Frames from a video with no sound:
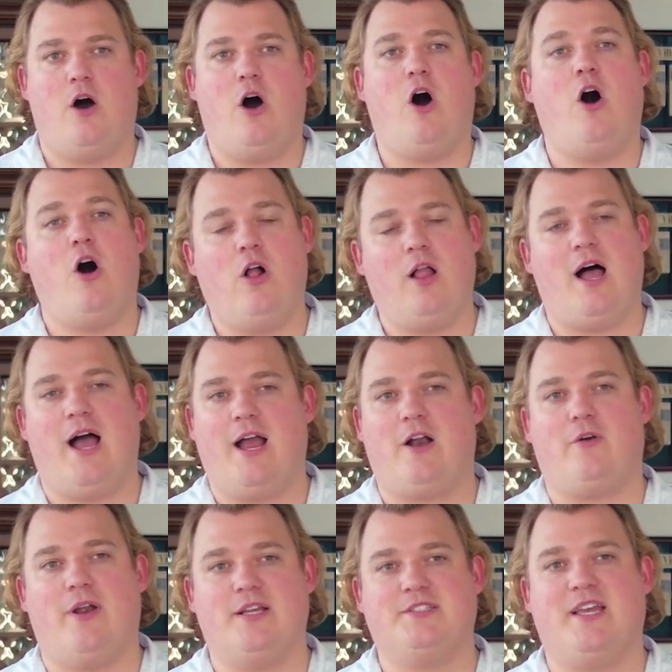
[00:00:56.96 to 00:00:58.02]
All
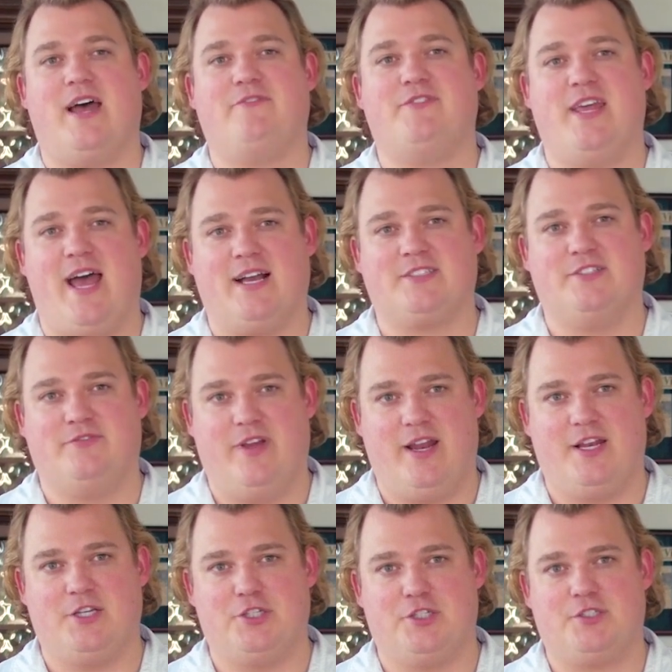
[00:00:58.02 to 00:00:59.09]
IRAs have tax
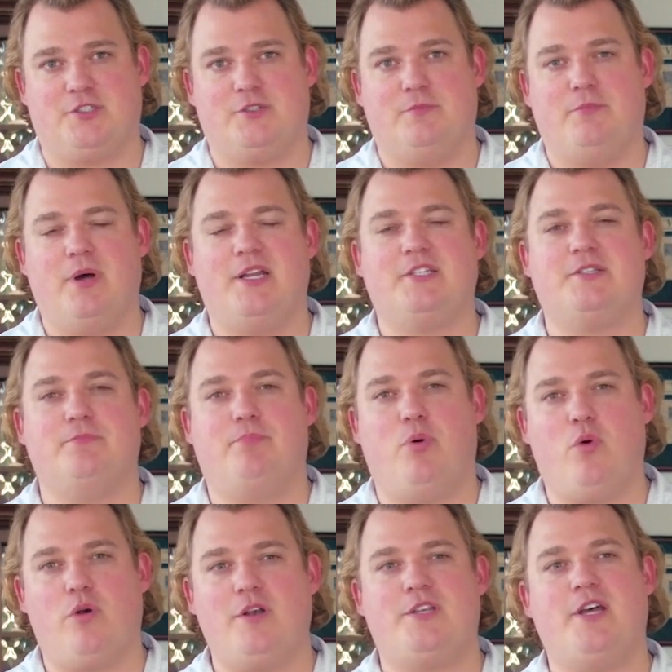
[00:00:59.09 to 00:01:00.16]
advantages, but it's
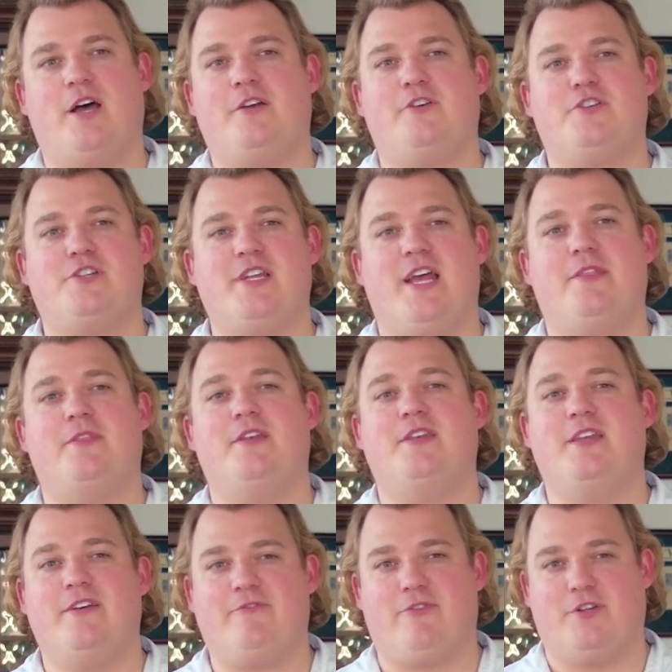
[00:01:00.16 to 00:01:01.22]
important to understand the
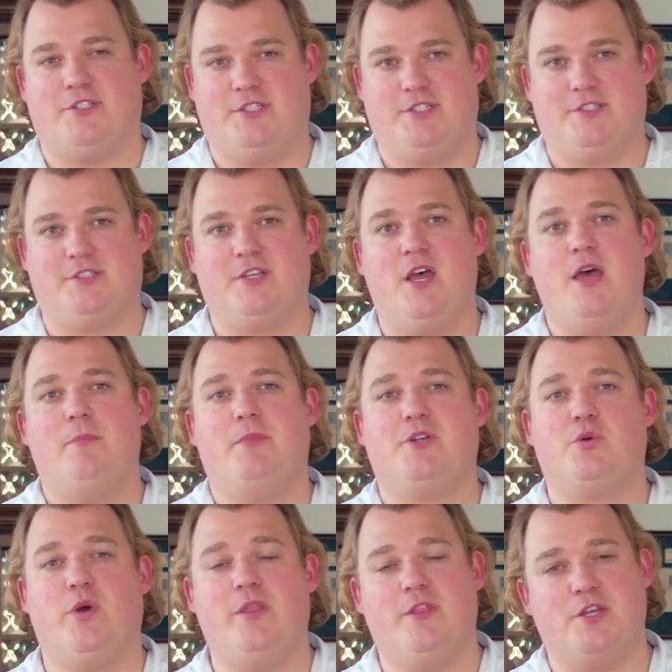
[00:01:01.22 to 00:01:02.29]
differences
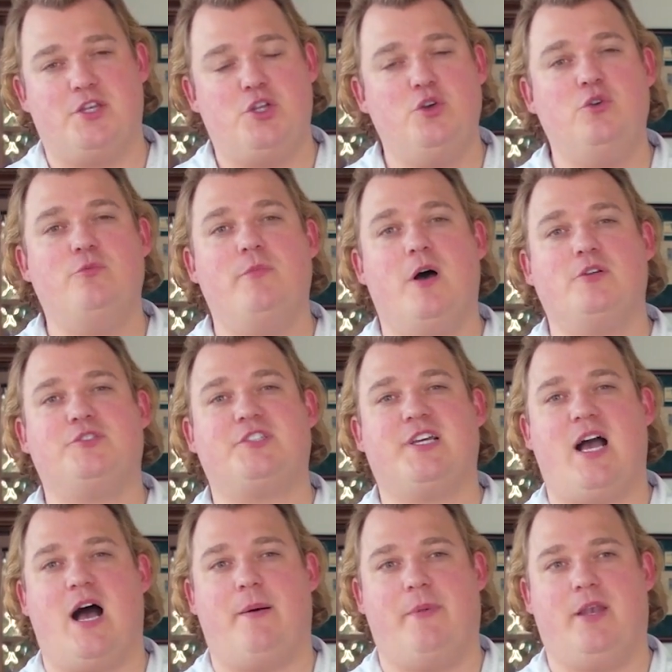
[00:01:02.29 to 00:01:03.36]
between the two most
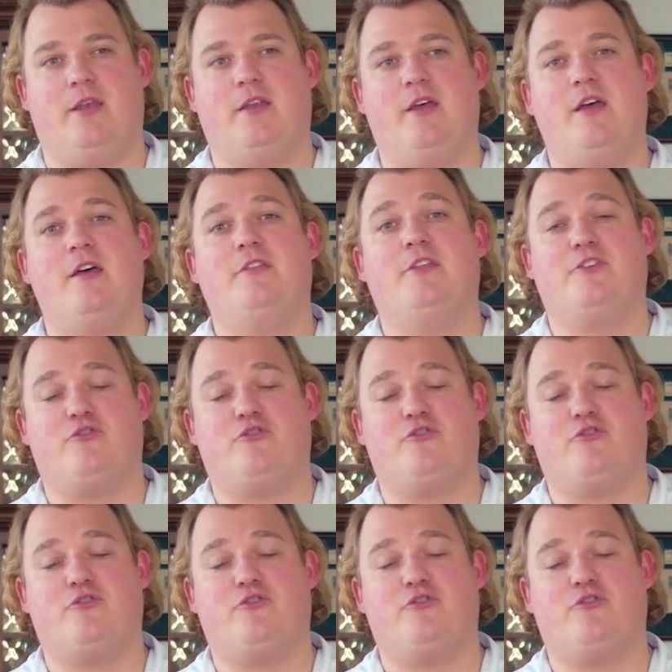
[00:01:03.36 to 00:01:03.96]
common, the